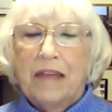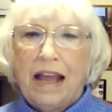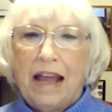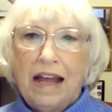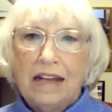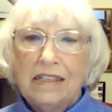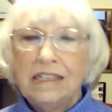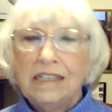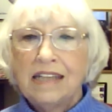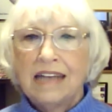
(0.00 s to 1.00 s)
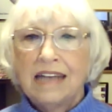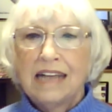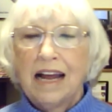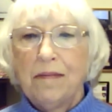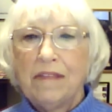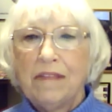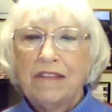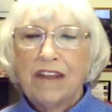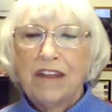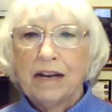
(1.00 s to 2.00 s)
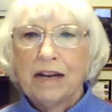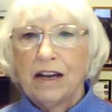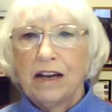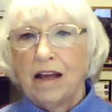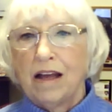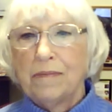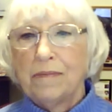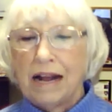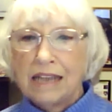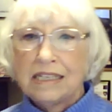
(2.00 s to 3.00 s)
And since that time, the Environmental Law and Policy